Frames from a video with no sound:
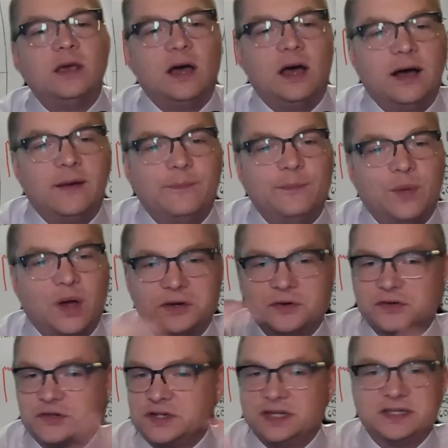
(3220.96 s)

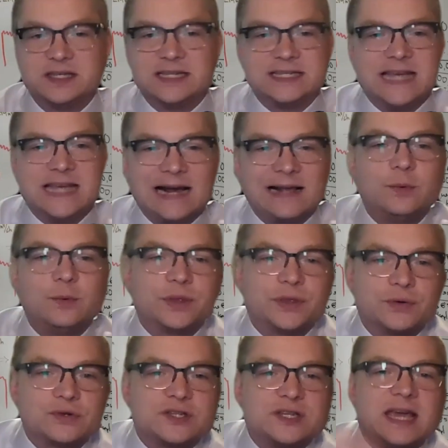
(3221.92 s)
understands exactly what
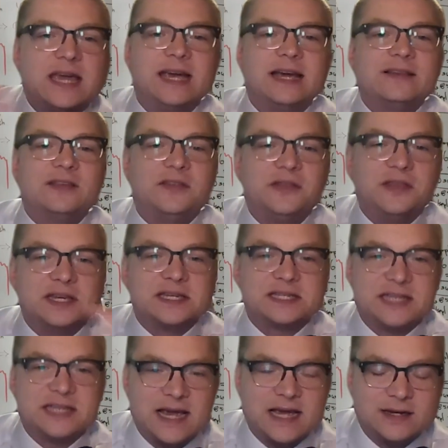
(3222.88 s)
they're saying, and then they
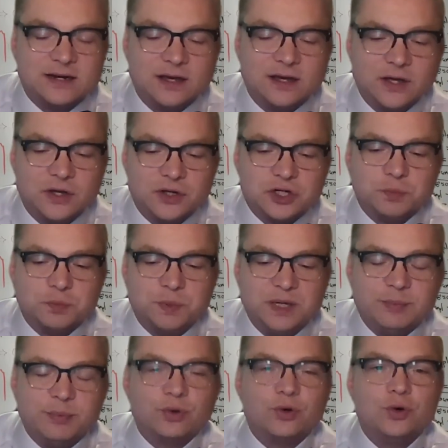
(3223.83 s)
say it to
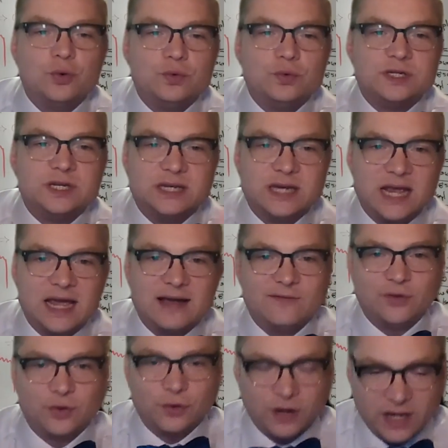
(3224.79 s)
people who didn't
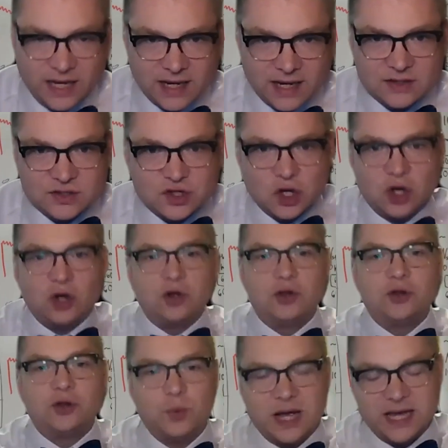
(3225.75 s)
have their hands
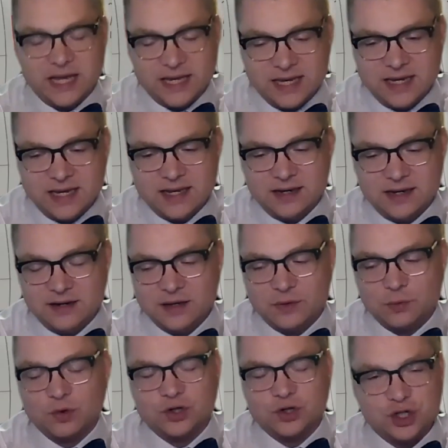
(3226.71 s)
all the way in
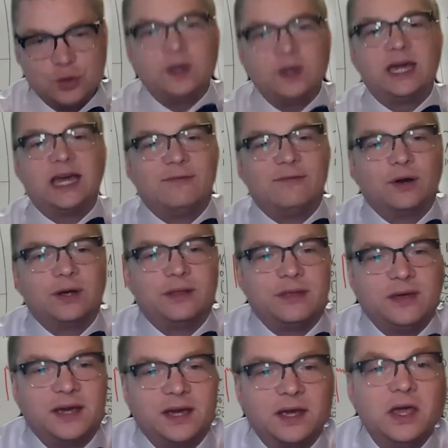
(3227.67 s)
and were doing
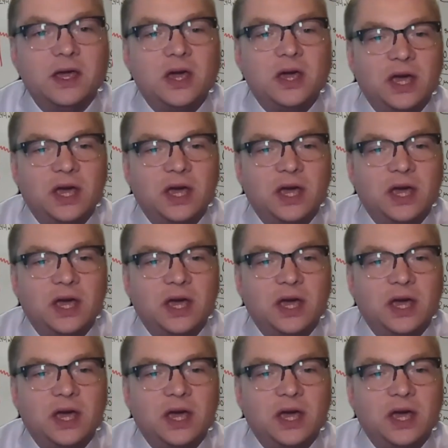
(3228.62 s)
everything.